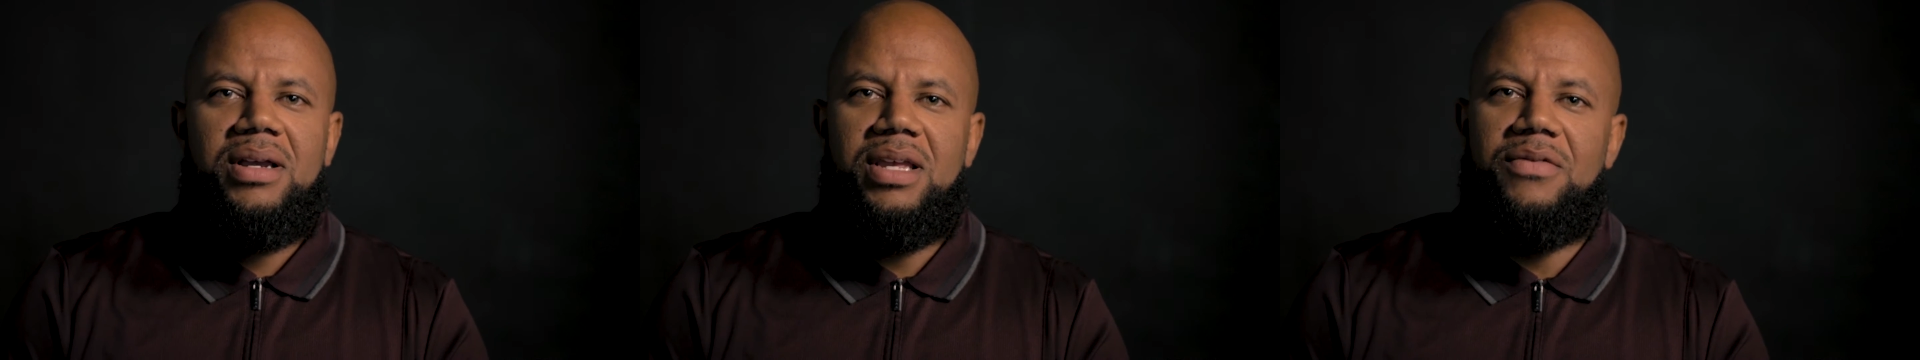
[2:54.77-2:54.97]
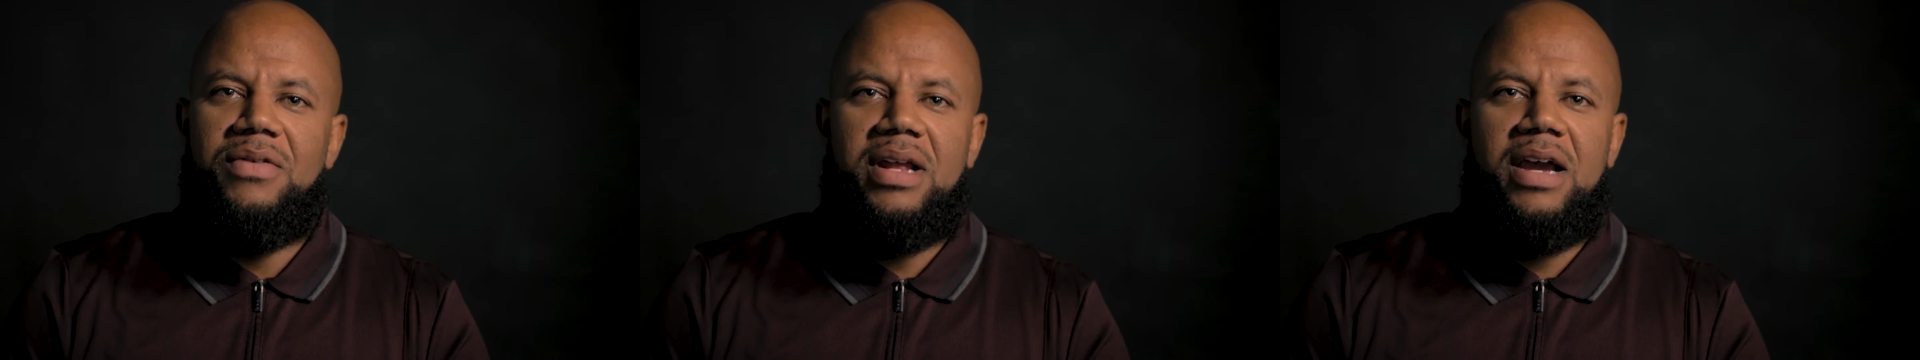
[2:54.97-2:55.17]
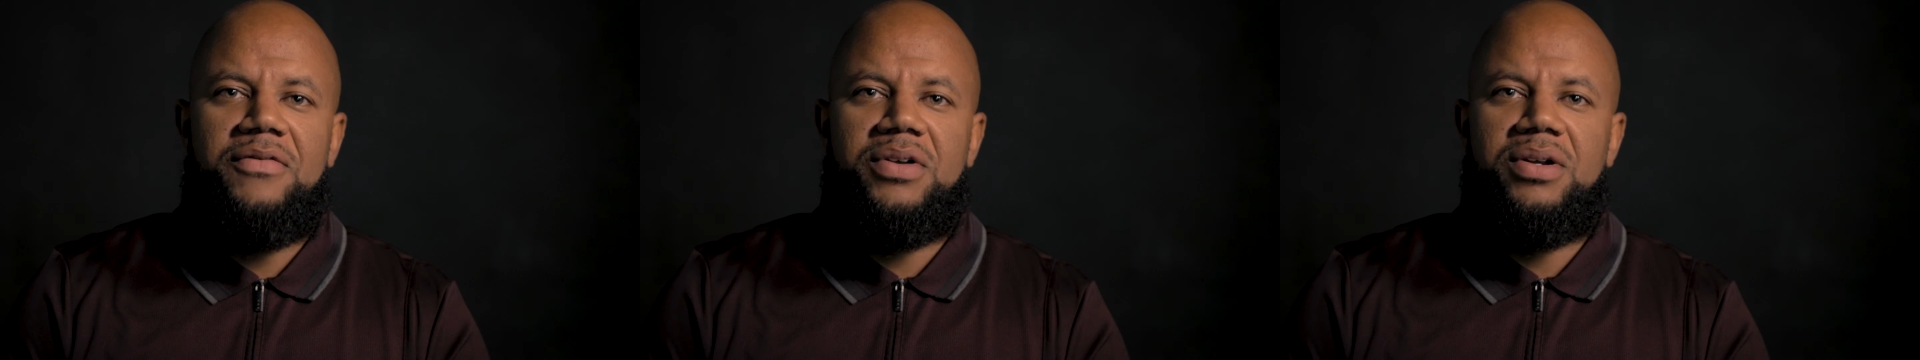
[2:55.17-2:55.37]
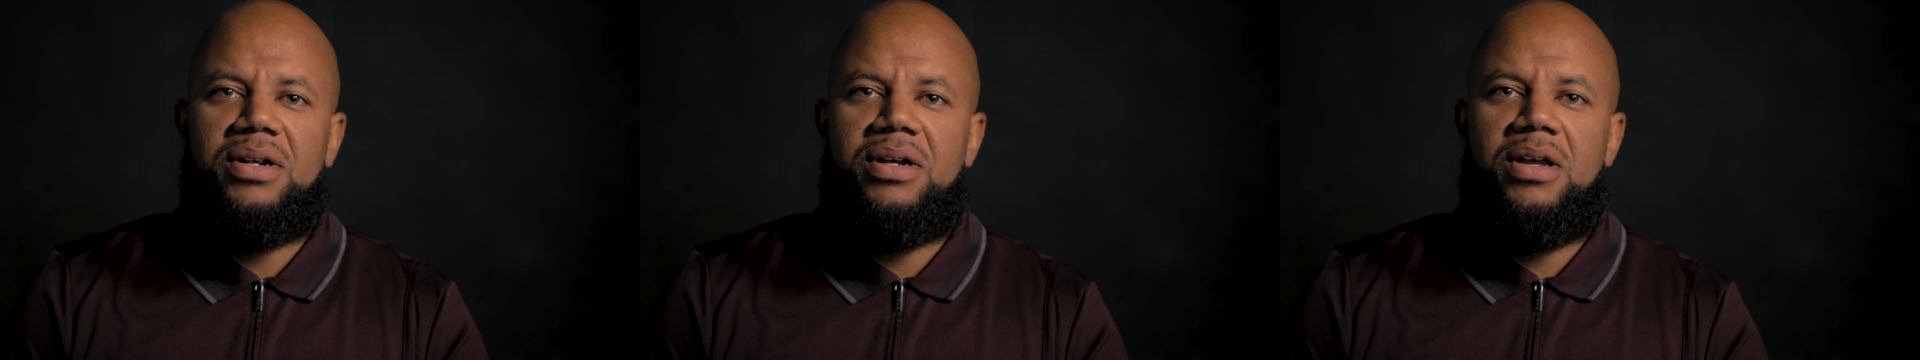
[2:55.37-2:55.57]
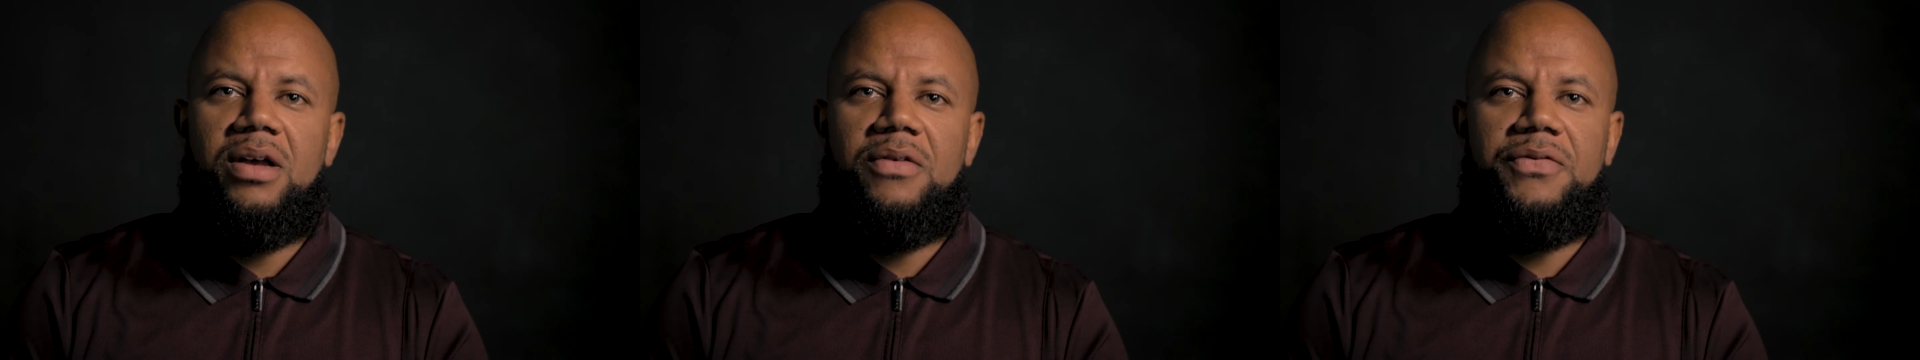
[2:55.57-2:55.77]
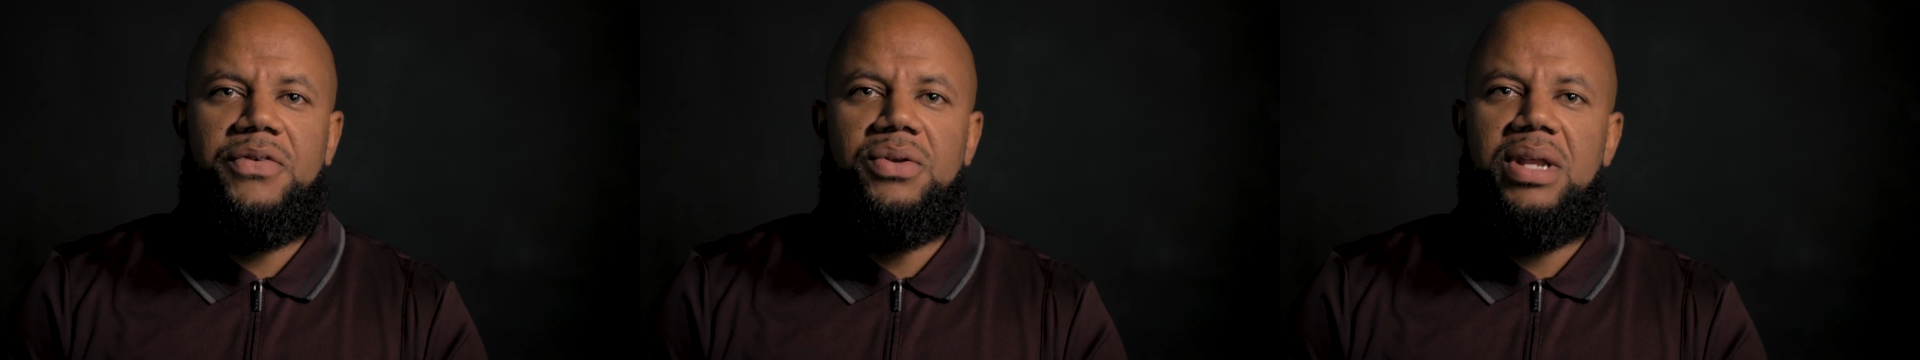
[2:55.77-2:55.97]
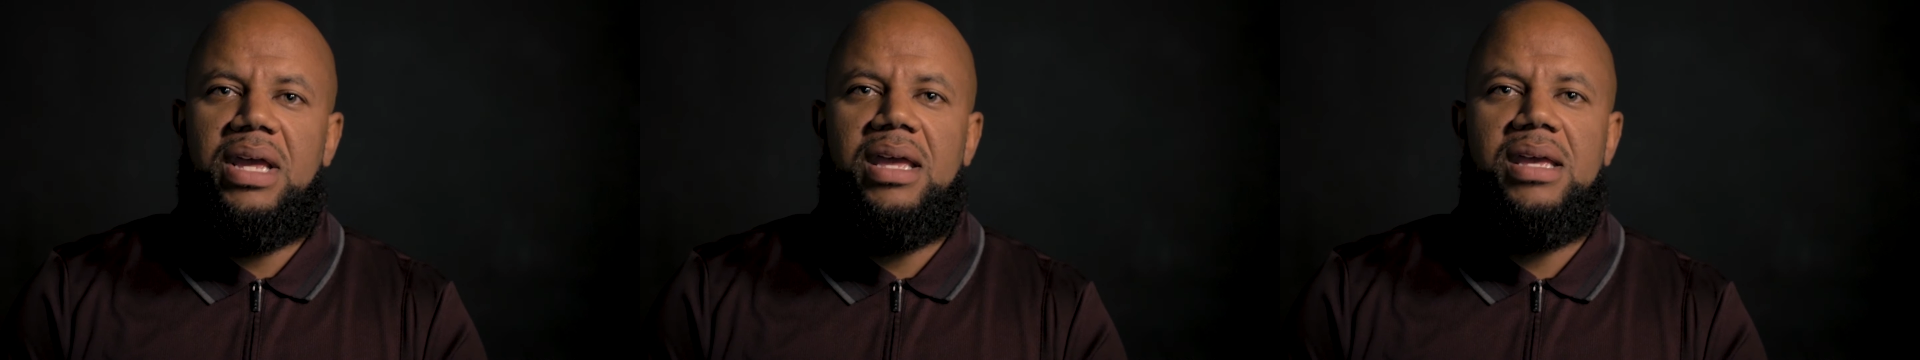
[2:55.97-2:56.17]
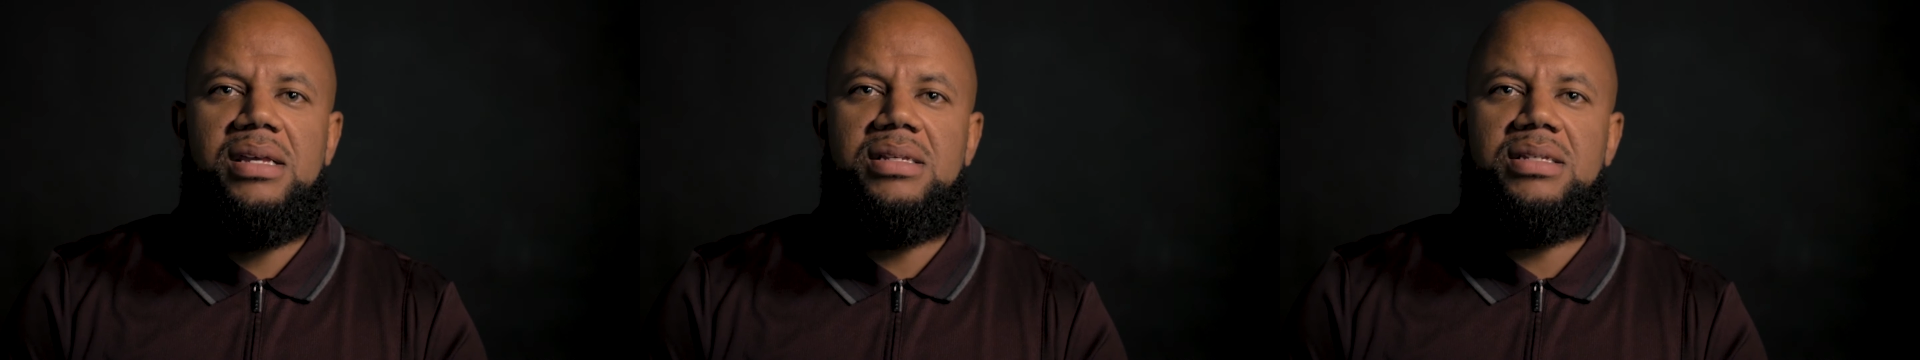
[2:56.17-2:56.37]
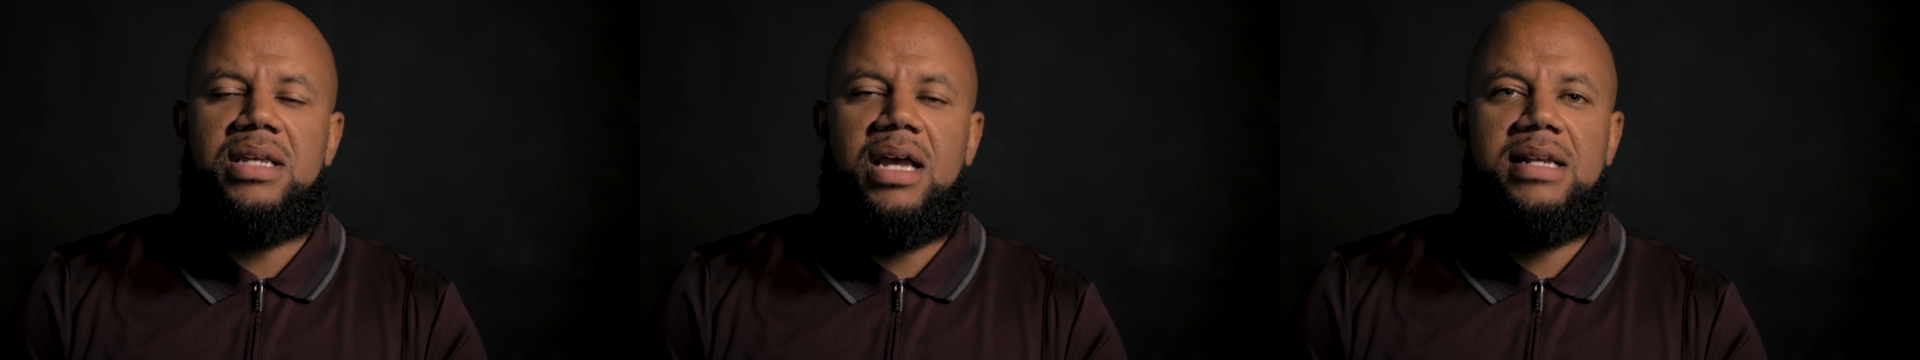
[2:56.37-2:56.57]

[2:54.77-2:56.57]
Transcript: even after a few days,